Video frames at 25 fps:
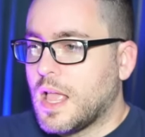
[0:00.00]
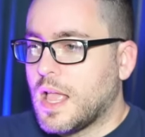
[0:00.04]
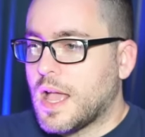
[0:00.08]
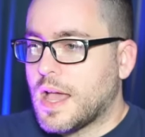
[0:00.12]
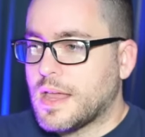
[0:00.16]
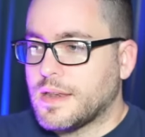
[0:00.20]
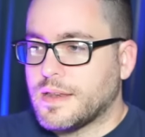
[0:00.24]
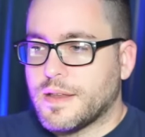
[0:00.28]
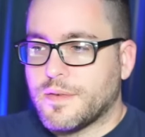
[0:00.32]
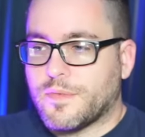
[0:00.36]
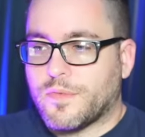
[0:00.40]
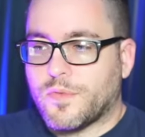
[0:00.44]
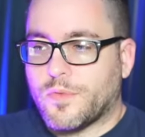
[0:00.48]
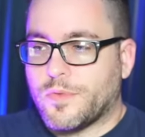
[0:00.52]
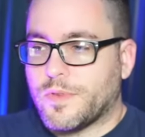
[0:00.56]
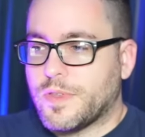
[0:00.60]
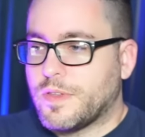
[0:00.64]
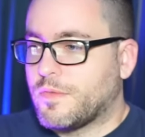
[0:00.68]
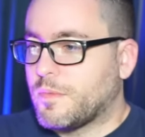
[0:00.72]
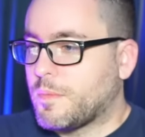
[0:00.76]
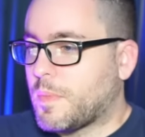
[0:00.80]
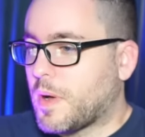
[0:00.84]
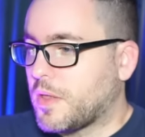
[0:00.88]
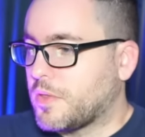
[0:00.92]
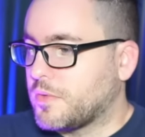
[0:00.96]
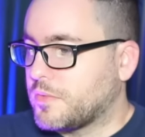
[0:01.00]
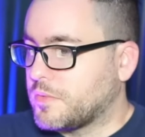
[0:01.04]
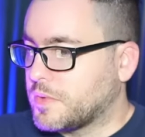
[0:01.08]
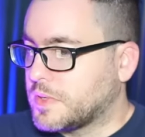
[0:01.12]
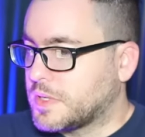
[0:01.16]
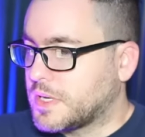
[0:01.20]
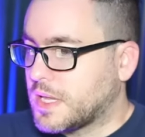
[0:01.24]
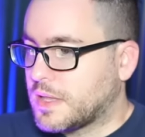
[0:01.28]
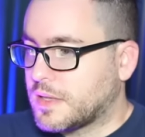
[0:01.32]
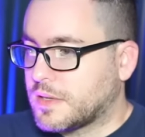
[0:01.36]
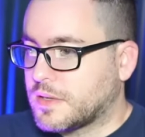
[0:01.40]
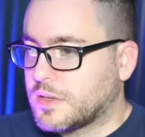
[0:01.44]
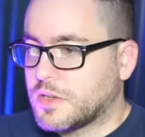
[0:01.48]
Never even bothered with
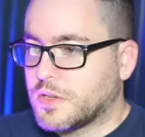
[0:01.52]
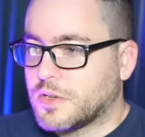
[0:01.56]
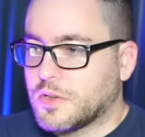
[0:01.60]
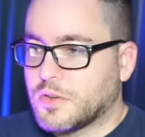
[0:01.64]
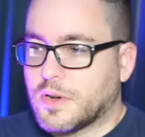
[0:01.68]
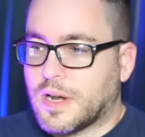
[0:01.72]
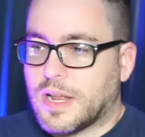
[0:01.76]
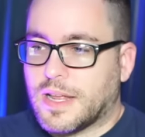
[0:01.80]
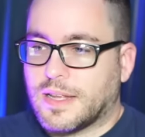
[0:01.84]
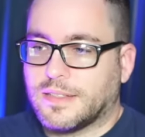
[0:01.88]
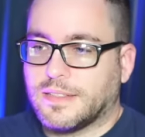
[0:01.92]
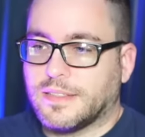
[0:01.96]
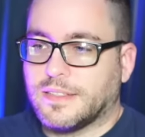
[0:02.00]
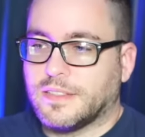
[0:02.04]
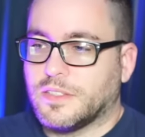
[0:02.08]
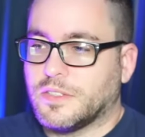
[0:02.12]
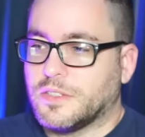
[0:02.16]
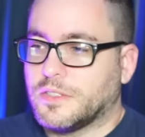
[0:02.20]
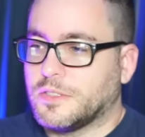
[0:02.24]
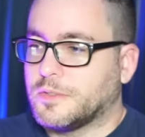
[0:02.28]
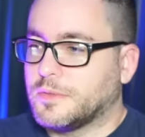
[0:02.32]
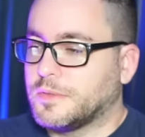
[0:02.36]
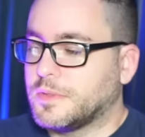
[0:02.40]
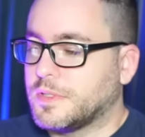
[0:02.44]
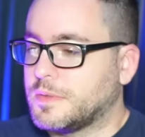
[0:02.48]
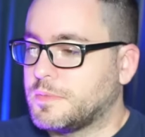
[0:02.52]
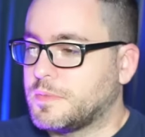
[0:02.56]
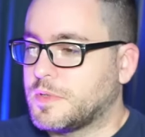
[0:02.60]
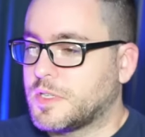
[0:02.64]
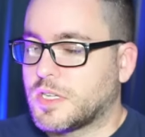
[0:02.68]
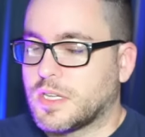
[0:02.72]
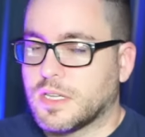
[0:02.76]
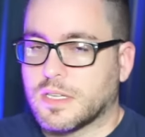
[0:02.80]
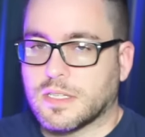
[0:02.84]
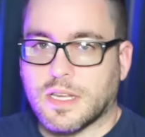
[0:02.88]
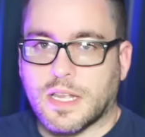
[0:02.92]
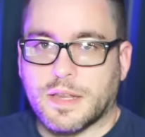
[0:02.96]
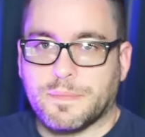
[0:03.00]
Death Note, you know,
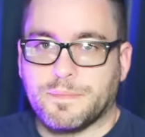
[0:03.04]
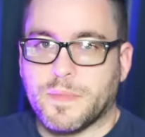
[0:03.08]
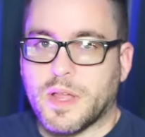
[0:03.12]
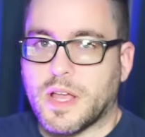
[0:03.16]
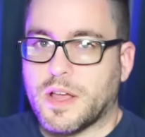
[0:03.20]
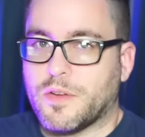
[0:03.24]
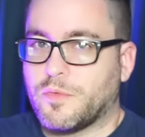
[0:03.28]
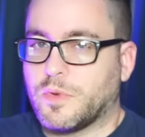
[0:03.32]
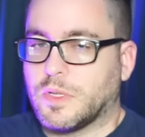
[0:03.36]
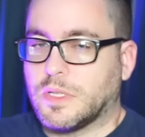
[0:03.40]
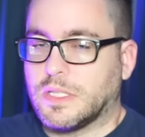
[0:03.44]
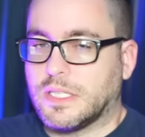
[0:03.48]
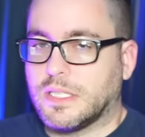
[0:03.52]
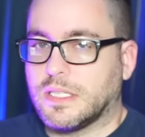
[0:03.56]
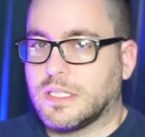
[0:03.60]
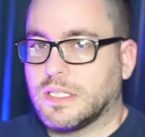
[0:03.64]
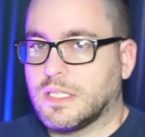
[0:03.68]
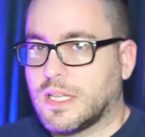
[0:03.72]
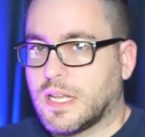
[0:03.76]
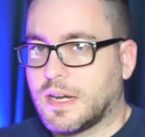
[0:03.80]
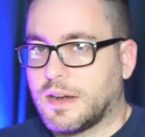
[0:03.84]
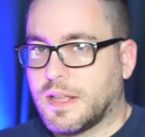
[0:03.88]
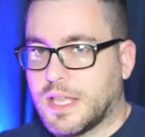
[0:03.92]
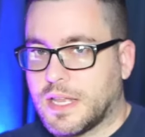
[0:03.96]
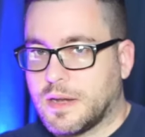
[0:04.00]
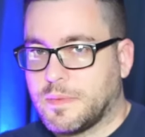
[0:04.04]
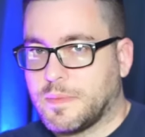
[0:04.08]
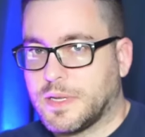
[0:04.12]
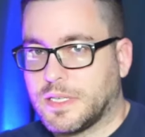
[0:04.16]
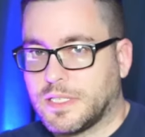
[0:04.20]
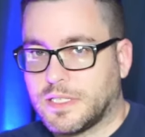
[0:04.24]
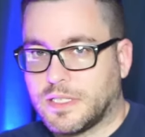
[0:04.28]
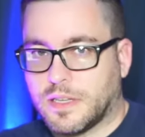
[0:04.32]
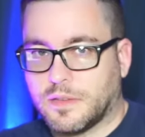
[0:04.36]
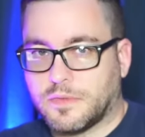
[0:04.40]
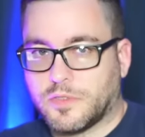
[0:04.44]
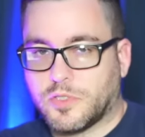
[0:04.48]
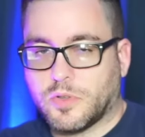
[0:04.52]
because I'm not really into a lot of anime
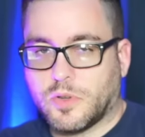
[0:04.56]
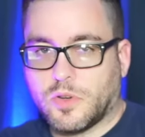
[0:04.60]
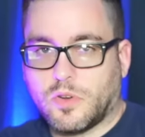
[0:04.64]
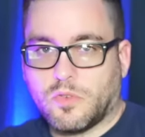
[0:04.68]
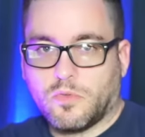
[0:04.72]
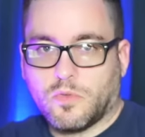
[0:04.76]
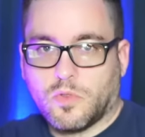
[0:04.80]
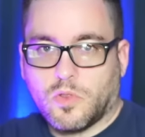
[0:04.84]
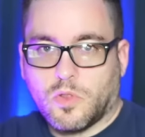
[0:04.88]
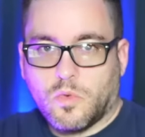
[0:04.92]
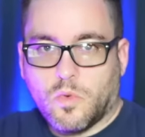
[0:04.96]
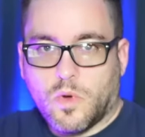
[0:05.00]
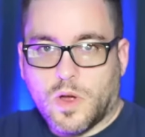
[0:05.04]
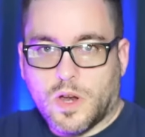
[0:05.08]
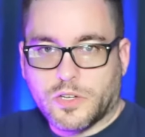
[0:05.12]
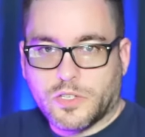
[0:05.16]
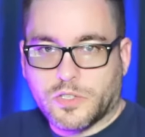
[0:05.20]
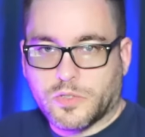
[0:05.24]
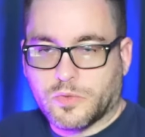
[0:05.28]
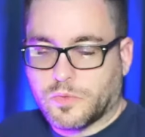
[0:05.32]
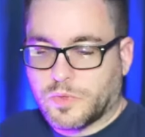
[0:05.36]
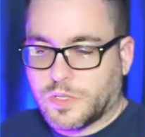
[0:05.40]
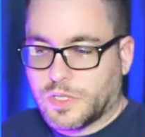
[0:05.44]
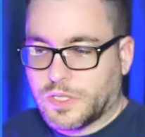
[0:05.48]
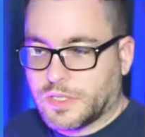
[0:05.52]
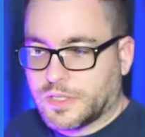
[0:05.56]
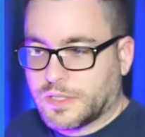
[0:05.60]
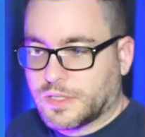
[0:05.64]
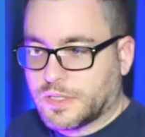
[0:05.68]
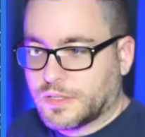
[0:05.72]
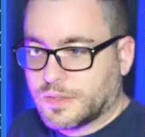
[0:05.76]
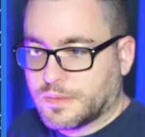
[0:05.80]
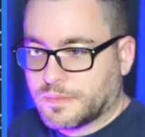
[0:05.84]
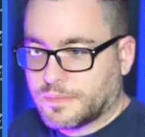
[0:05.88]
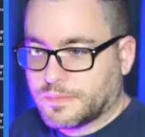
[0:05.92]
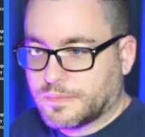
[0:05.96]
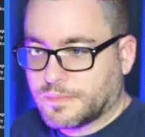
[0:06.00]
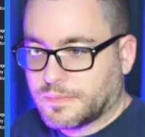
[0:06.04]
stuff, so I don't really watch it when
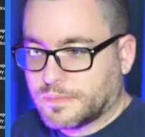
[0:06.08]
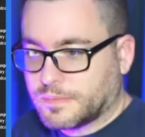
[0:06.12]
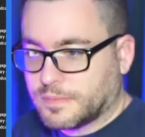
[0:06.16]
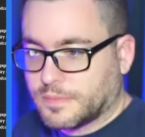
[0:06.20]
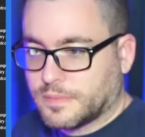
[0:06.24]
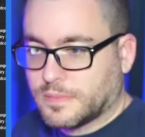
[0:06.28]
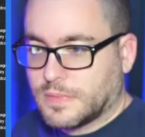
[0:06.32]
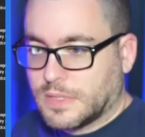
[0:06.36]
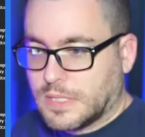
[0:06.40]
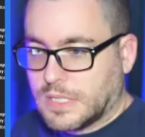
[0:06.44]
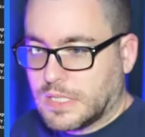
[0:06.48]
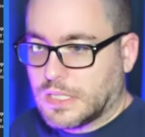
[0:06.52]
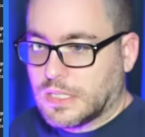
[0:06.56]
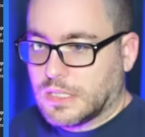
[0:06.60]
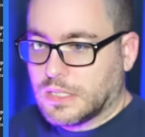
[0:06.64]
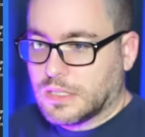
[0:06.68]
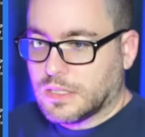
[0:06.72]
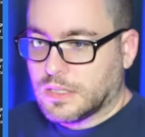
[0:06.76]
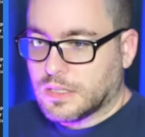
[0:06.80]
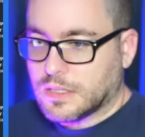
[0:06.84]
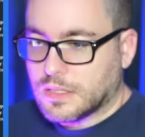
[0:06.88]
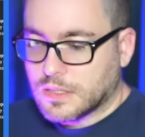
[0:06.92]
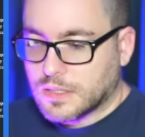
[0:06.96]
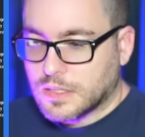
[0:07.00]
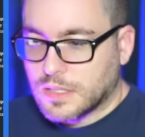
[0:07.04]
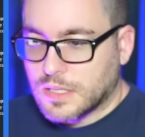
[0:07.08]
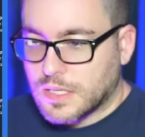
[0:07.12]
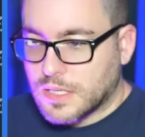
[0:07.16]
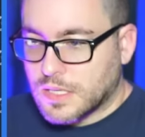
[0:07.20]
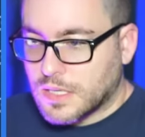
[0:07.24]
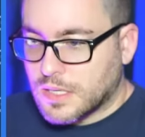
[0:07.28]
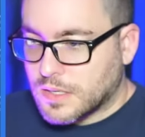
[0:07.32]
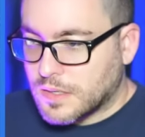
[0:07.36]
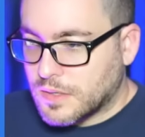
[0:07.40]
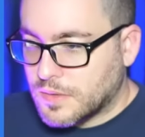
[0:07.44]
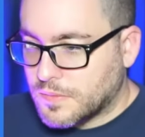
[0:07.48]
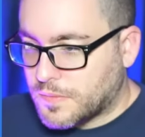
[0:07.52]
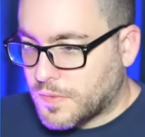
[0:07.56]
it's in
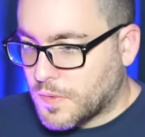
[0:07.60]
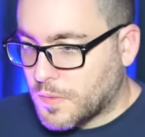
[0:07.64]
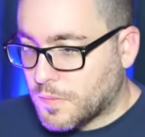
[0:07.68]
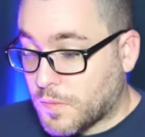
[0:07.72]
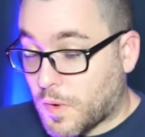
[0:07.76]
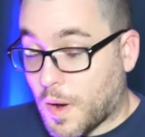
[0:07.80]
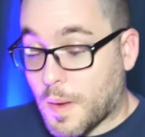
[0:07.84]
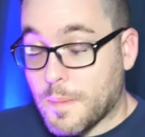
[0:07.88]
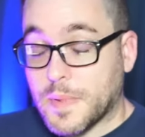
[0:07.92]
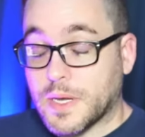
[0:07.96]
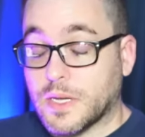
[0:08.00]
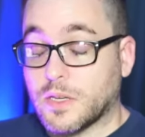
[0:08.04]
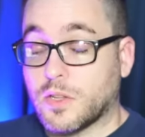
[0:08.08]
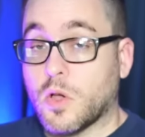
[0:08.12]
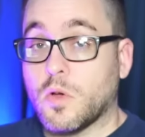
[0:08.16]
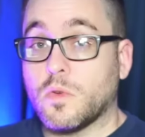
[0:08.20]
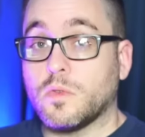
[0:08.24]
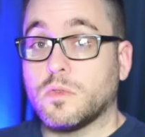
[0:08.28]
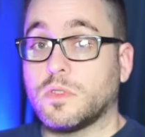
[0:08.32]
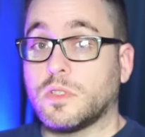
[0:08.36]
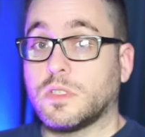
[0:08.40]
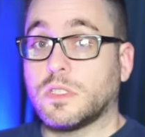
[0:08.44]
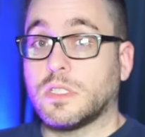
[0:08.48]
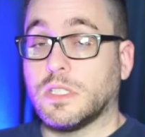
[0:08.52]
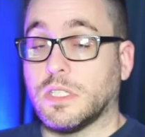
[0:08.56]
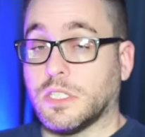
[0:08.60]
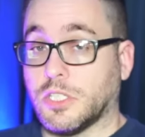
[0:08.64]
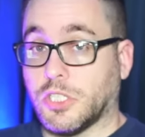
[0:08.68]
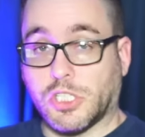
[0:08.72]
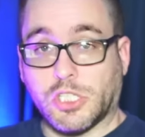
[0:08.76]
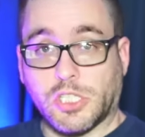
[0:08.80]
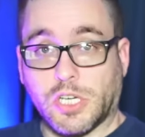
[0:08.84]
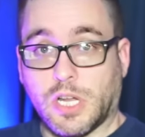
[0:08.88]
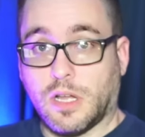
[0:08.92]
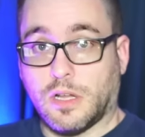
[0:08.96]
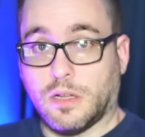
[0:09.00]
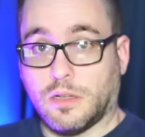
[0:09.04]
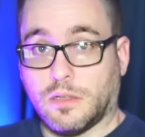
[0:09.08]
film. For I mean, Ghost in the
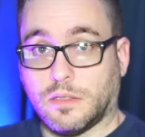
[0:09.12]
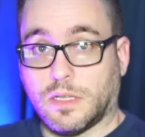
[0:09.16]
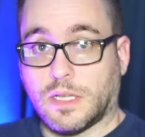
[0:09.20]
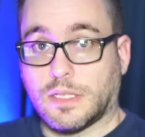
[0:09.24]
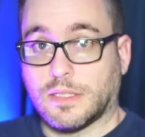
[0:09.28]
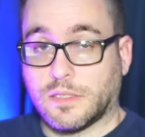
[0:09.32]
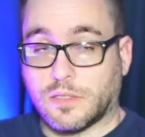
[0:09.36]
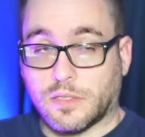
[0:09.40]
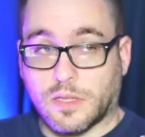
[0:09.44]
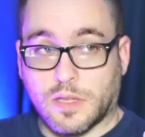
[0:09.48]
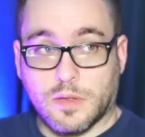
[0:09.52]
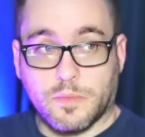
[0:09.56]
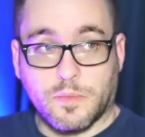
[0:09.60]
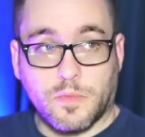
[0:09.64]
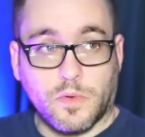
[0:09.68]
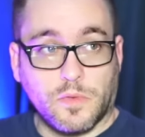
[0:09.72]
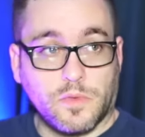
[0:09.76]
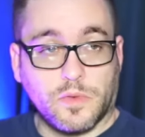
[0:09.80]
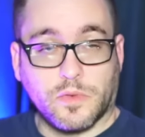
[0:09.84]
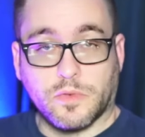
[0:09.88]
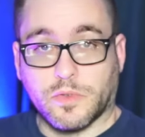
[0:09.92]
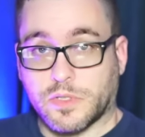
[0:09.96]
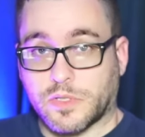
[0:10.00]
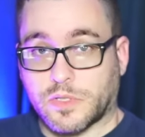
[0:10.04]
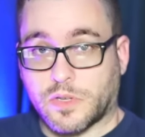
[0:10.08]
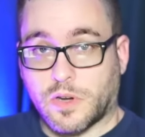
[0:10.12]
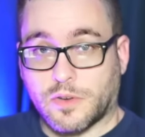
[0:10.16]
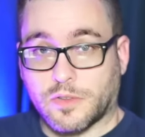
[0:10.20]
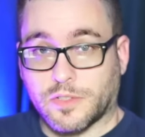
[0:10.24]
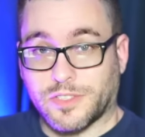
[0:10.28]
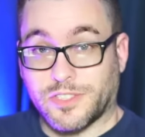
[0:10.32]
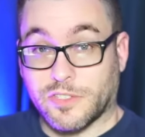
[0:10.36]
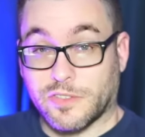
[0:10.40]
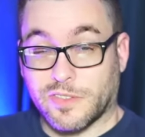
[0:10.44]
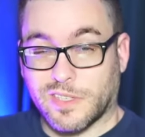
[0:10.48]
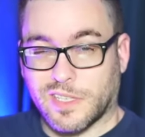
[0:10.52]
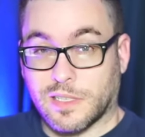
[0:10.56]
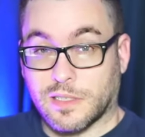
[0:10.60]
Shell. I saw that movie with
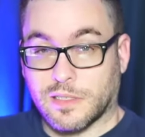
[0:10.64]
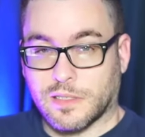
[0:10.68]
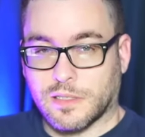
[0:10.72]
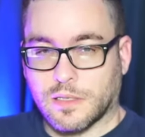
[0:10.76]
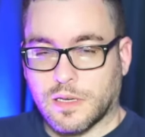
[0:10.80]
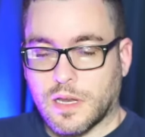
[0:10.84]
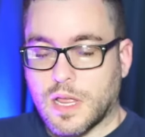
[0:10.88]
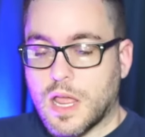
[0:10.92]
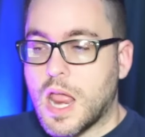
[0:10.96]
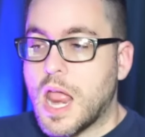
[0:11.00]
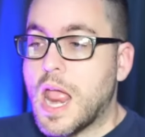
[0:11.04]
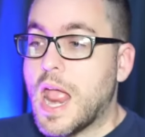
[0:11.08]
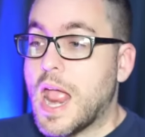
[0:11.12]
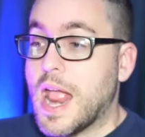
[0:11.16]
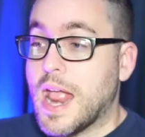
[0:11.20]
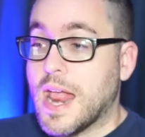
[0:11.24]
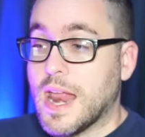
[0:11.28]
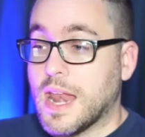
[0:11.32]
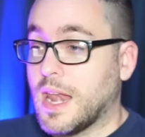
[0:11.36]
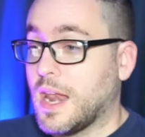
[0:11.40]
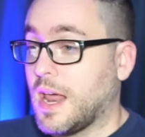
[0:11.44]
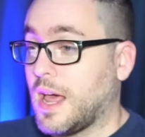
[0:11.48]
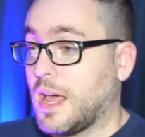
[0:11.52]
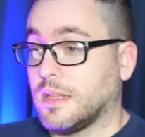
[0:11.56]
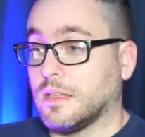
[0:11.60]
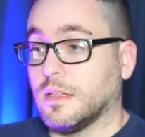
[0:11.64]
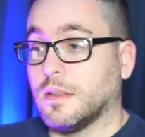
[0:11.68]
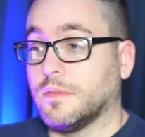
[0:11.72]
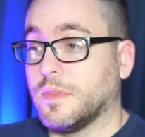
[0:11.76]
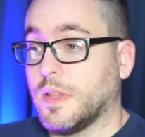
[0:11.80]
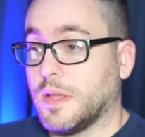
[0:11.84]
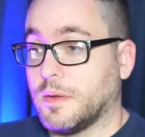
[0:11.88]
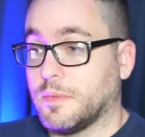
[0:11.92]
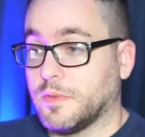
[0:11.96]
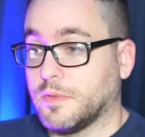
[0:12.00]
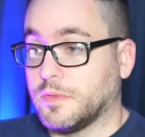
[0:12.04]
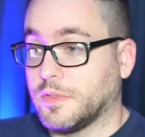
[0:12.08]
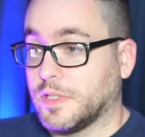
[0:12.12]
Scarlett Johansson, and I love
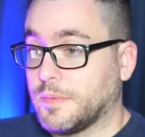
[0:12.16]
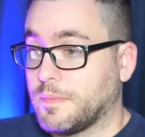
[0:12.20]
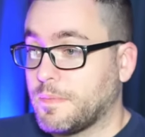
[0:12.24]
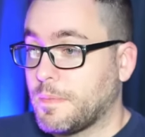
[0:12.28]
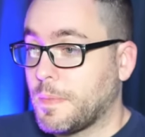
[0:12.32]
that movie.